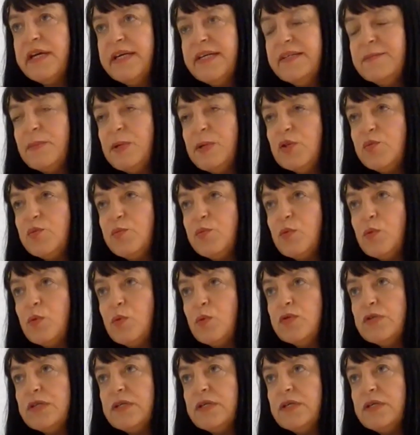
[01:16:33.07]
It is much
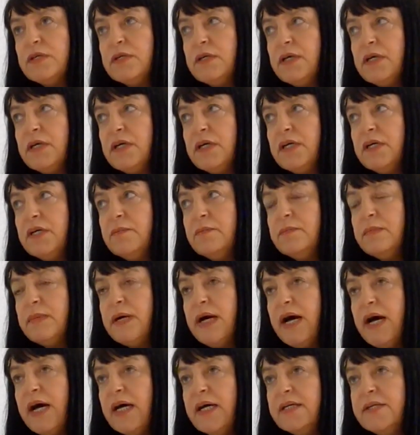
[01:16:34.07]
broader,
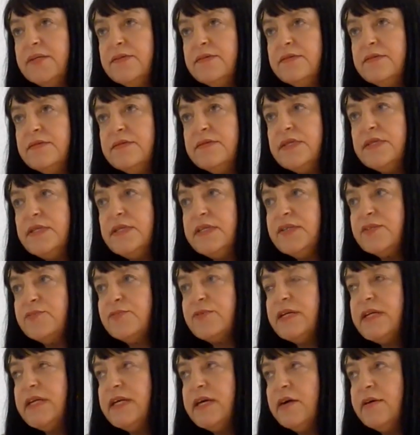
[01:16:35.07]
and it's
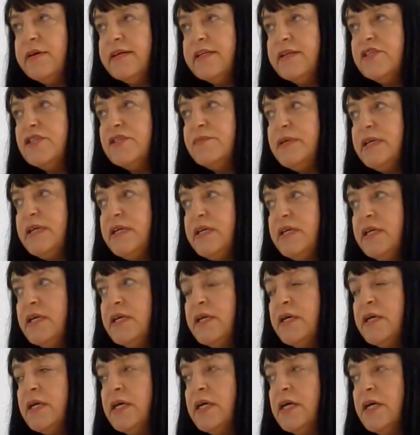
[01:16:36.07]
really going to be,